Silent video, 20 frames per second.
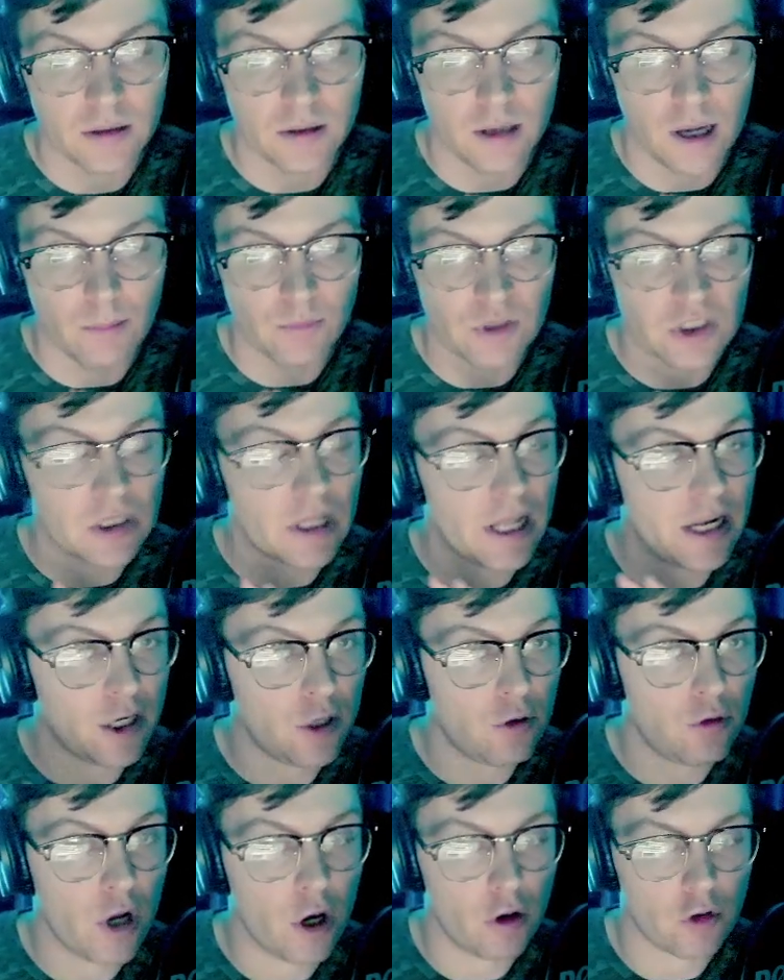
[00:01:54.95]
I'm just letting you
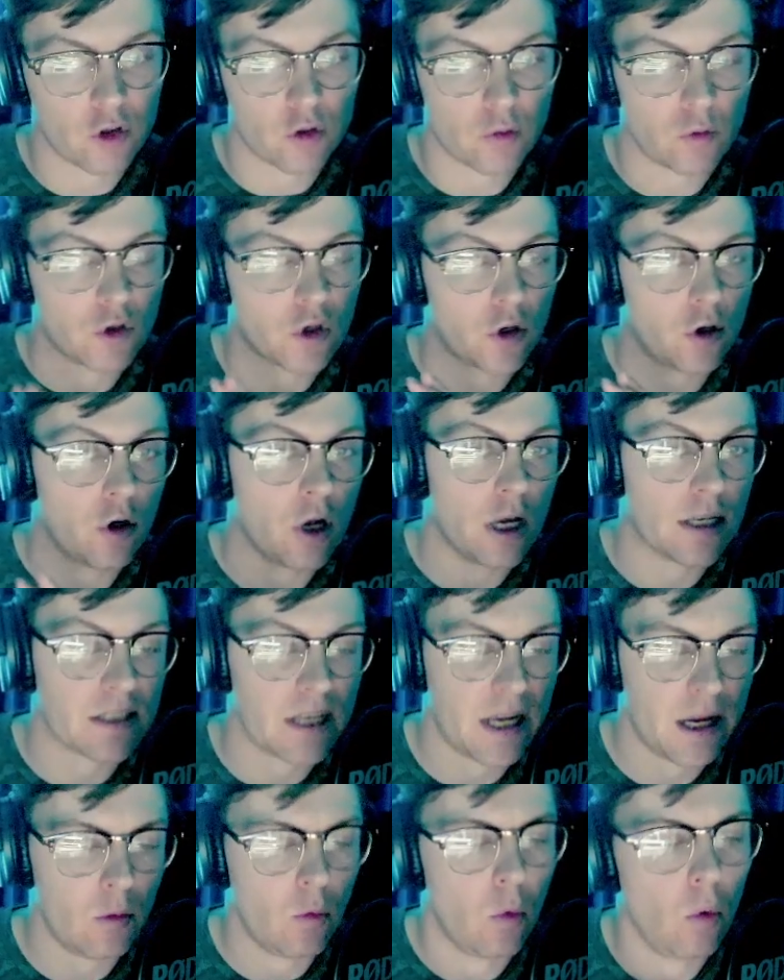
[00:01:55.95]
know. So you're not
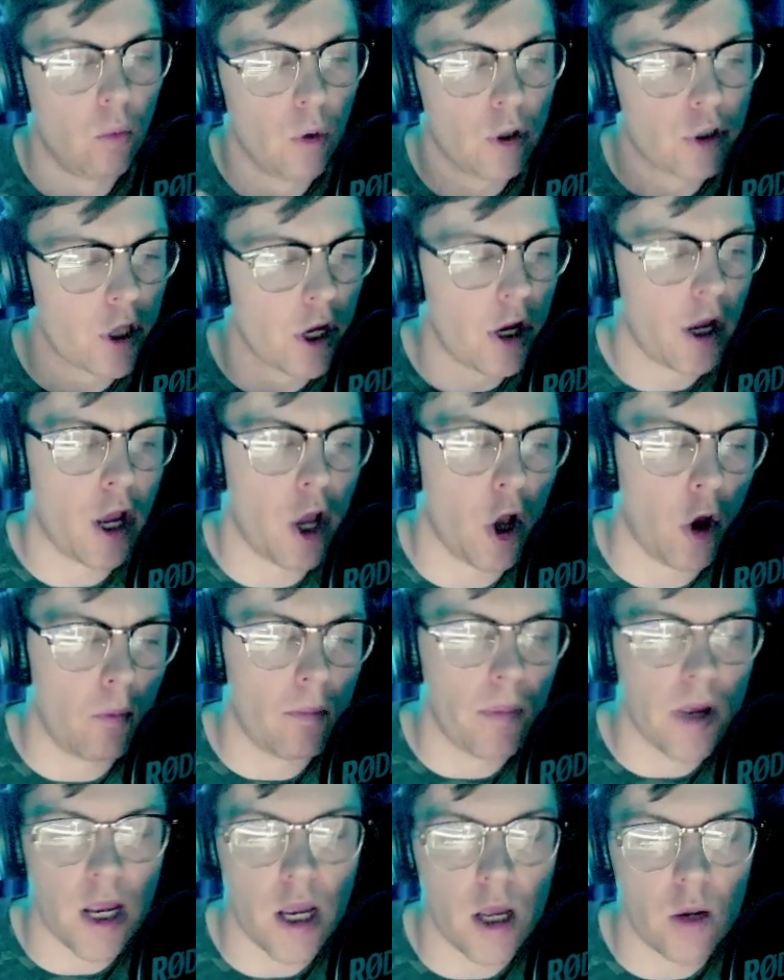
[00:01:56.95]
saying, well, what the hell,
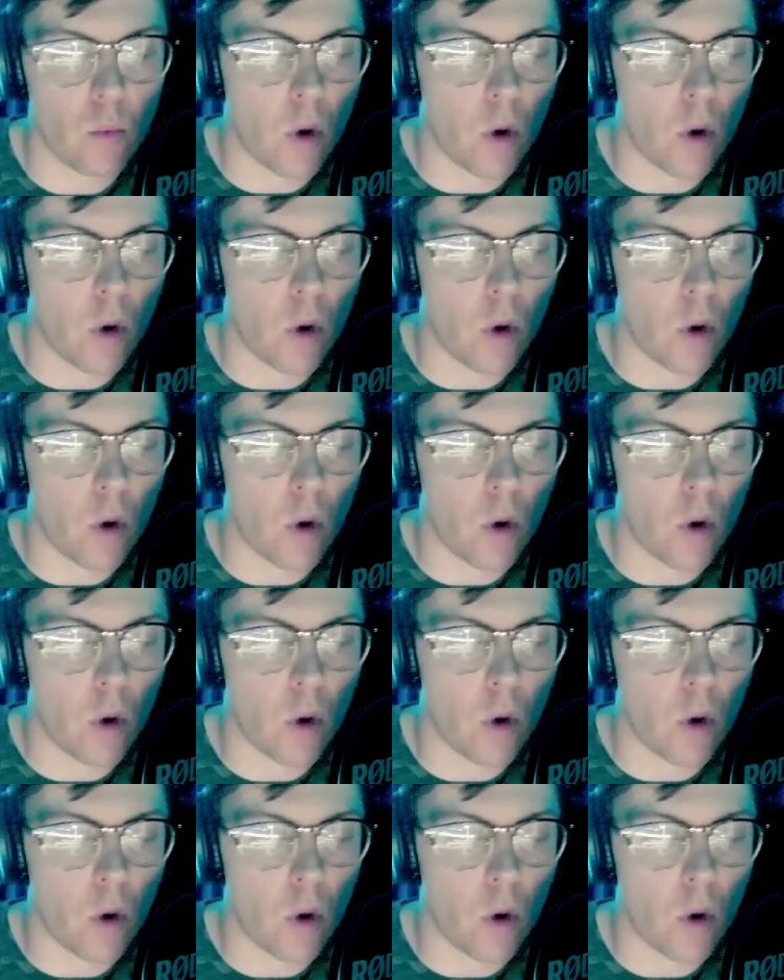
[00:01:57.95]
man?